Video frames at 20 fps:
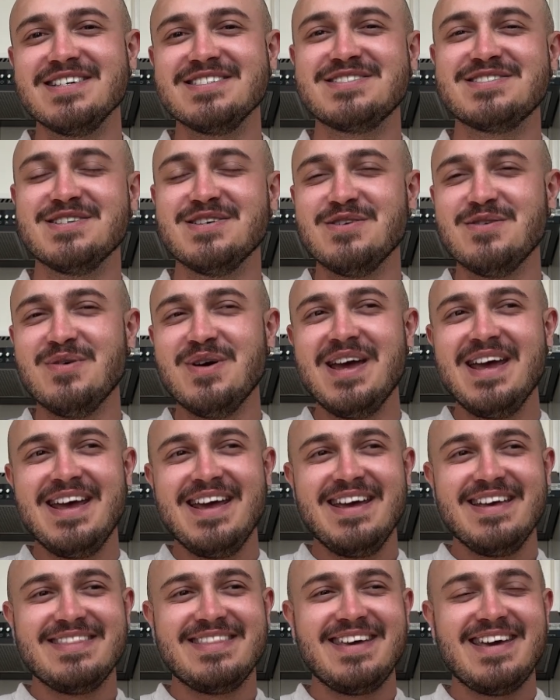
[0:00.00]
So
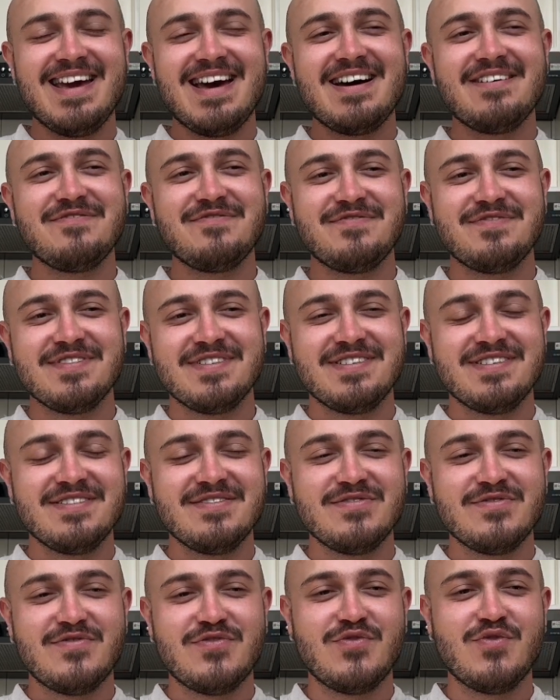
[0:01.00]
they have
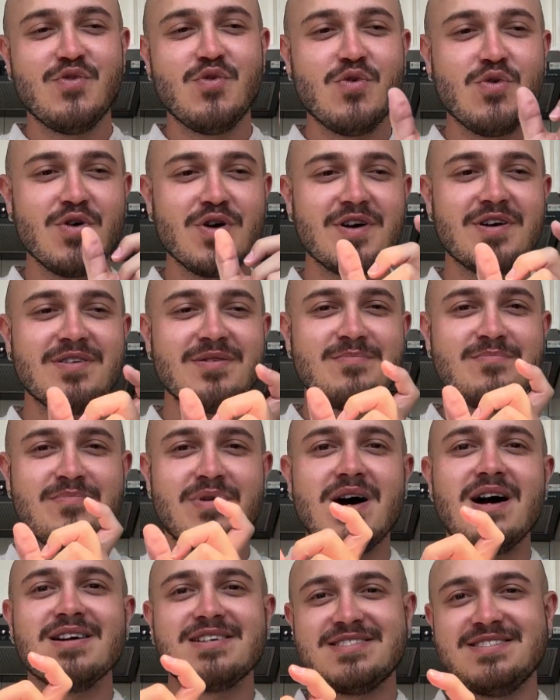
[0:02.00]
4
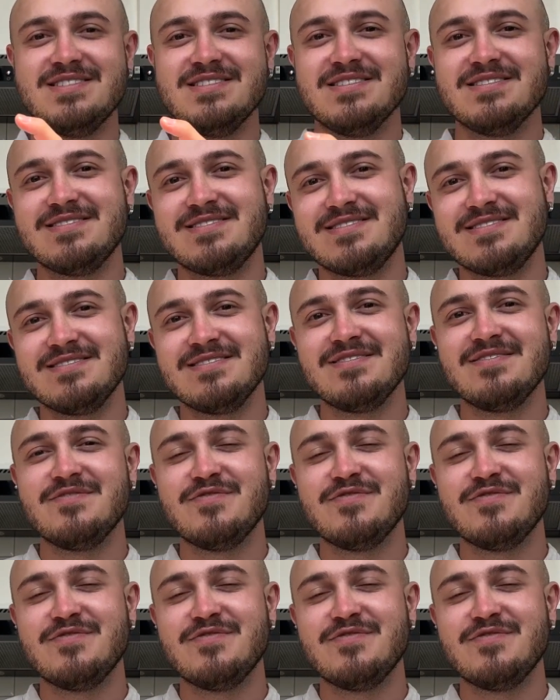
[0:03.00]
boxes